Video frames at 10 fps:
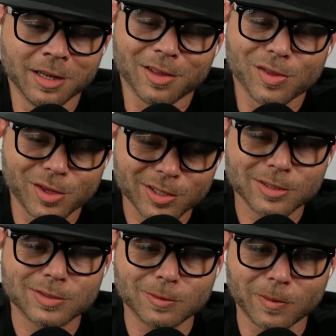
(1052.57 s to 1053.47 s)
This
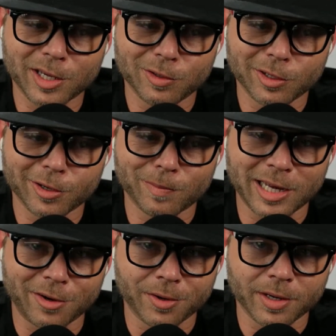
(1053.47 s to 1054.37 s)
is the way you go
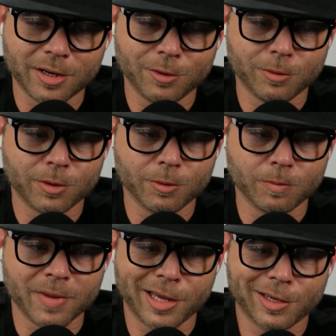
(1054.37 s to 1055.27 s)
about it, and you
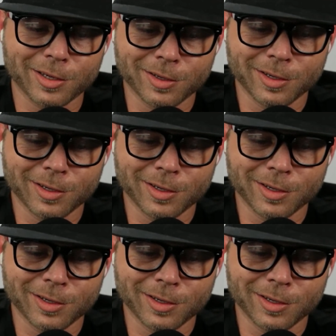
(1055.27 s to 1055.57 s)
make